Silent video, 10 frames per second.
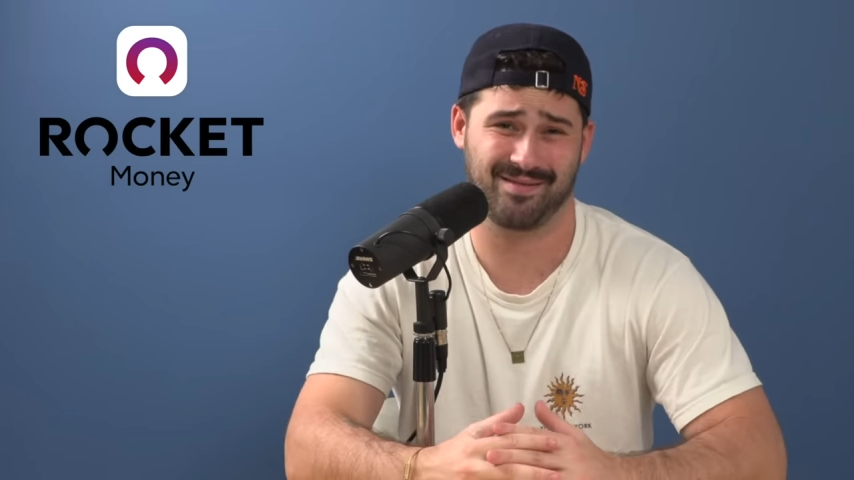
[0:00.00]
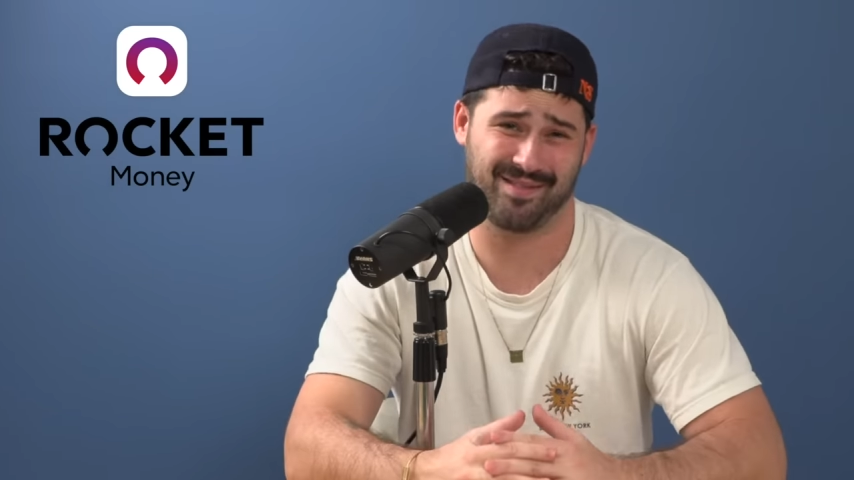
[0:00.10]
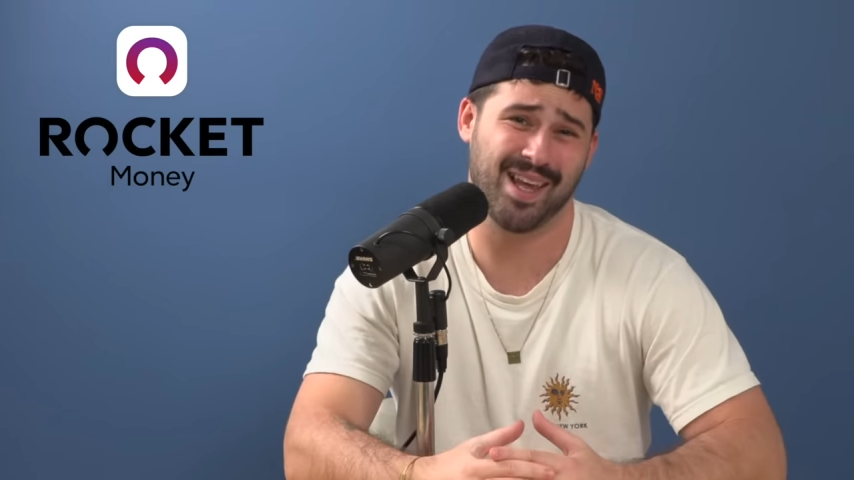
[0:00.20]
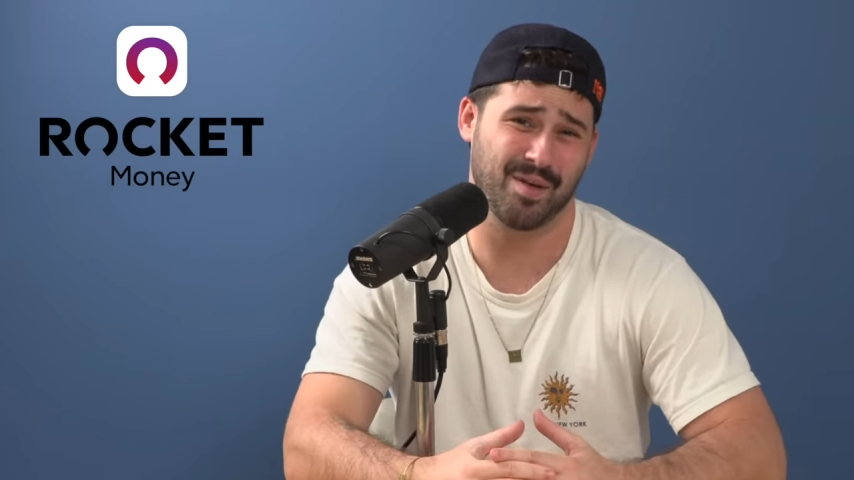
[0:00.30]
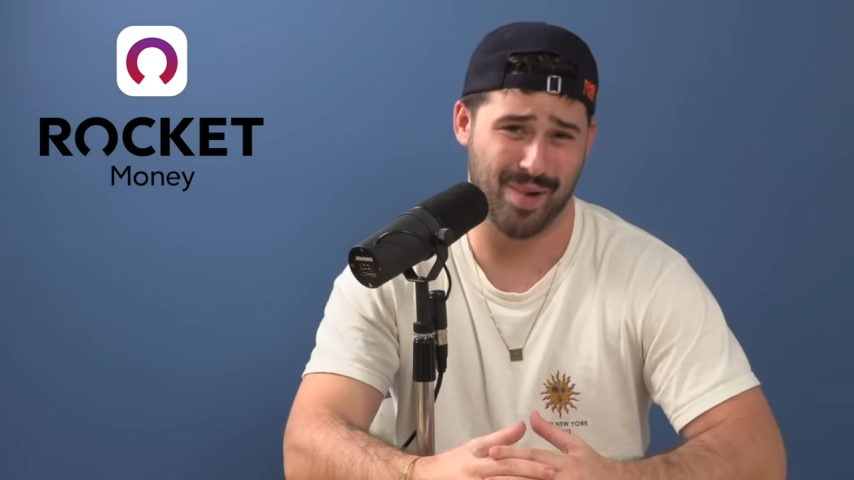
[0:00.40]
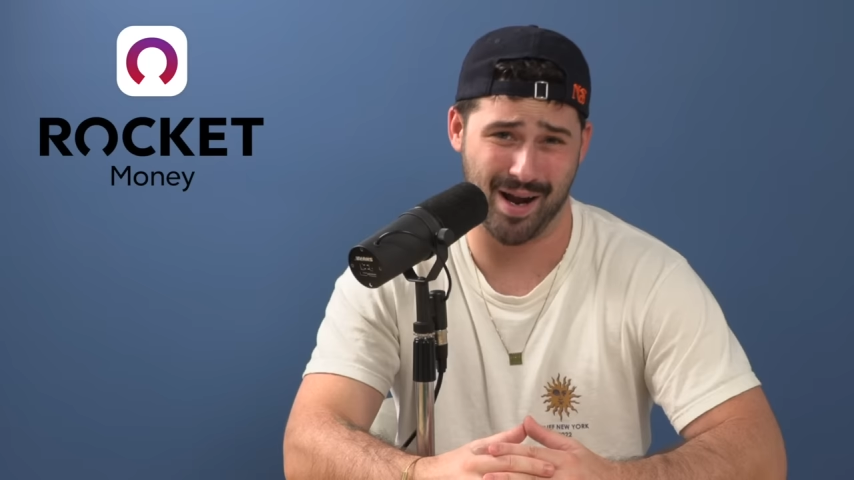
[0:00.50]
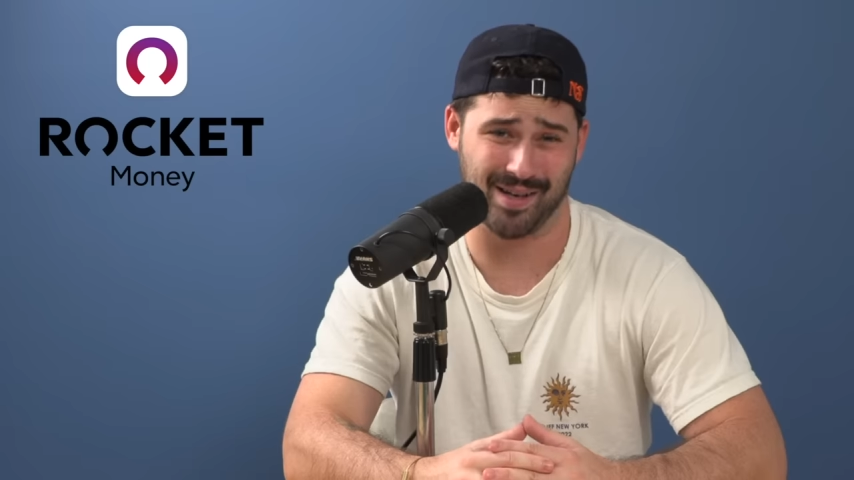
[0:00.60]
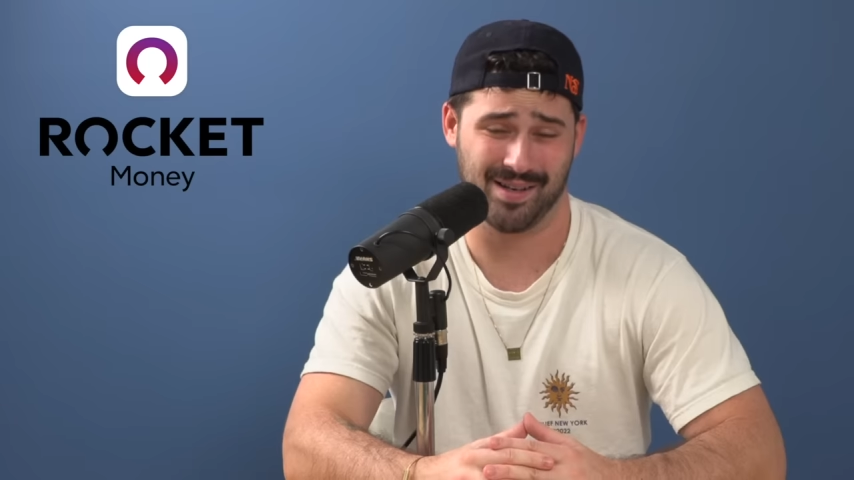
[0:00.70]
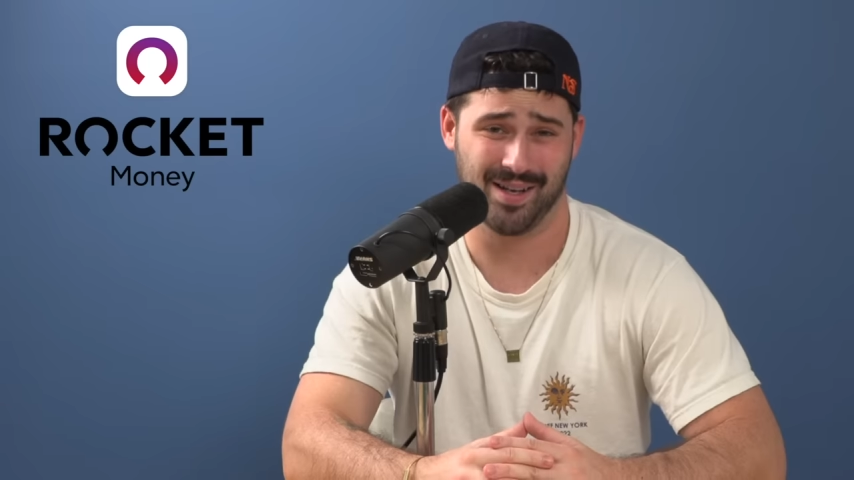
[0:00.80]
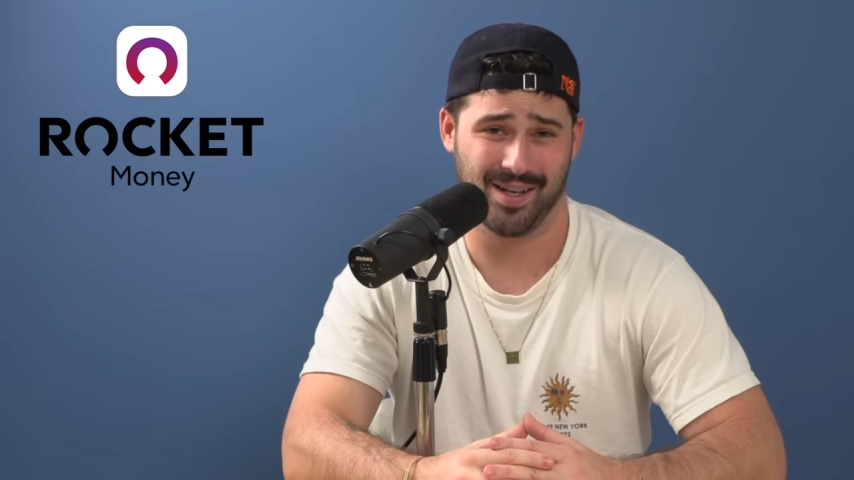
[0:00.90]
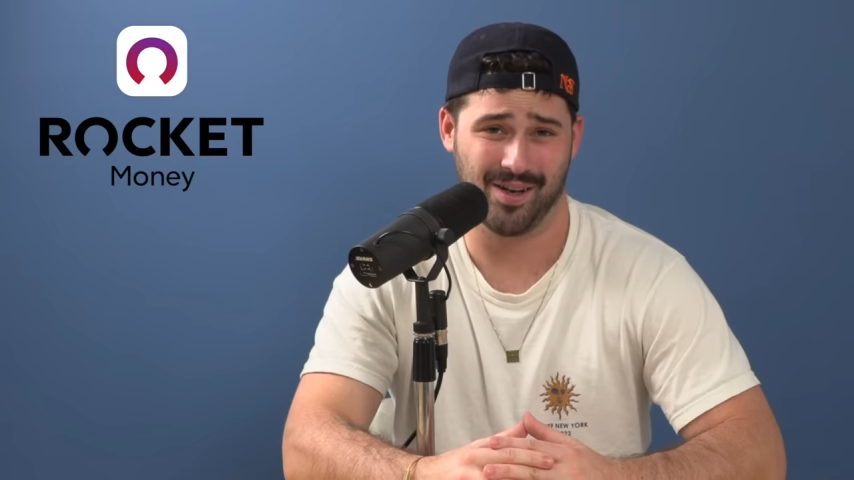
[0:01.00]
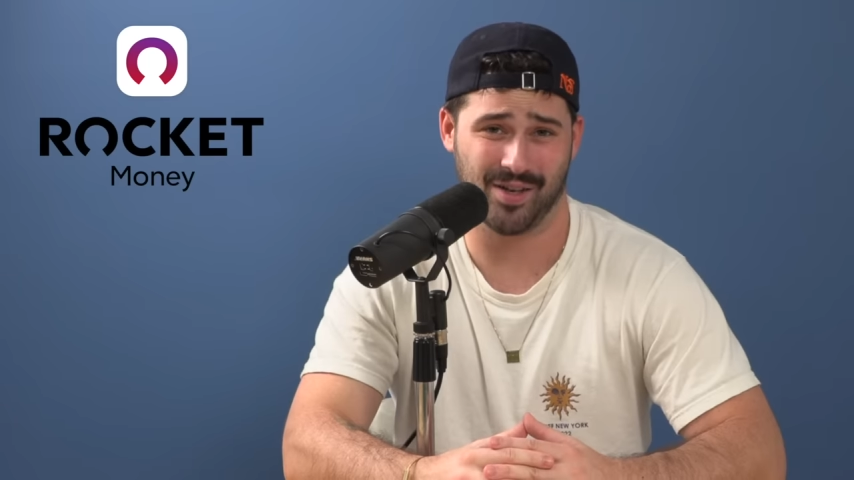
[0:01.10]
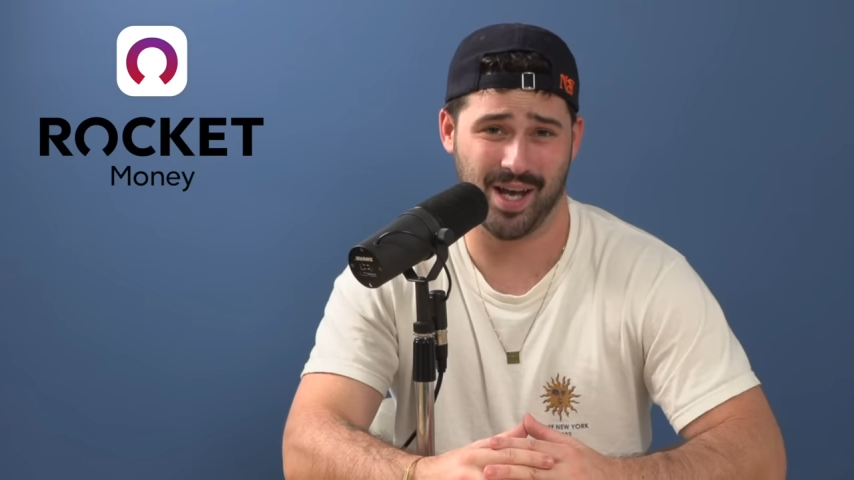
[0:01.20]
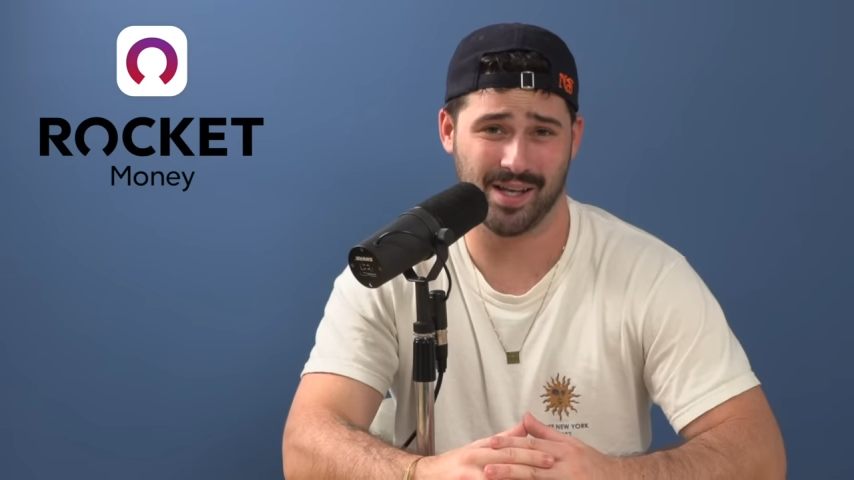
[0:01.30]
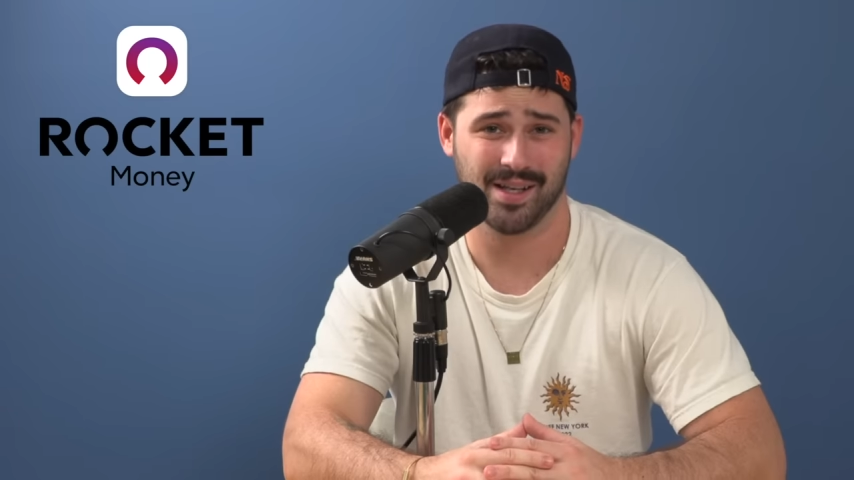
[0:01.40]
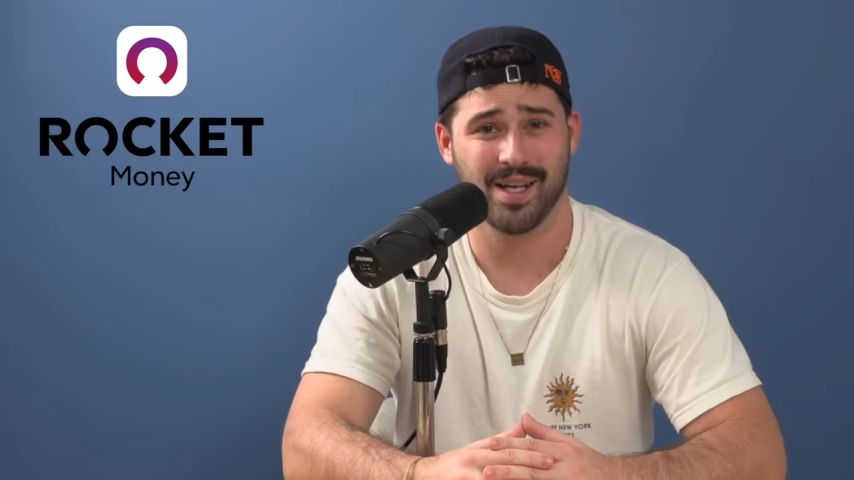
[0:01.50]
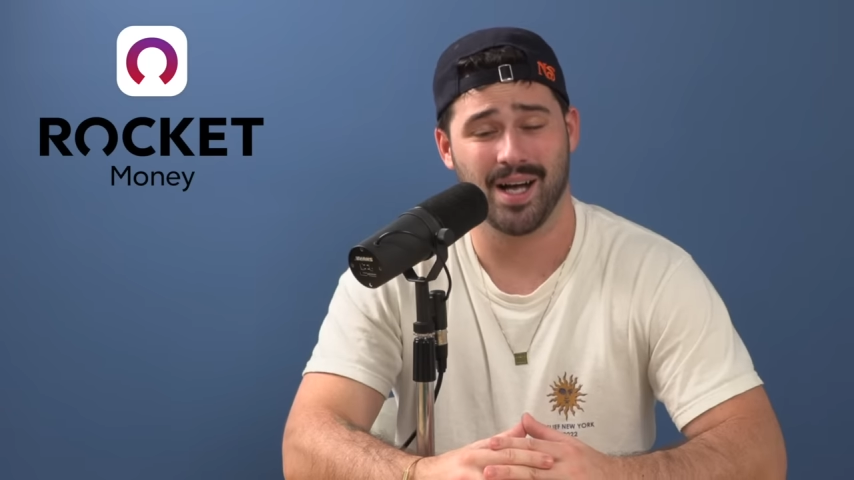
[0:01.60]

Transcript: Think about it, okay?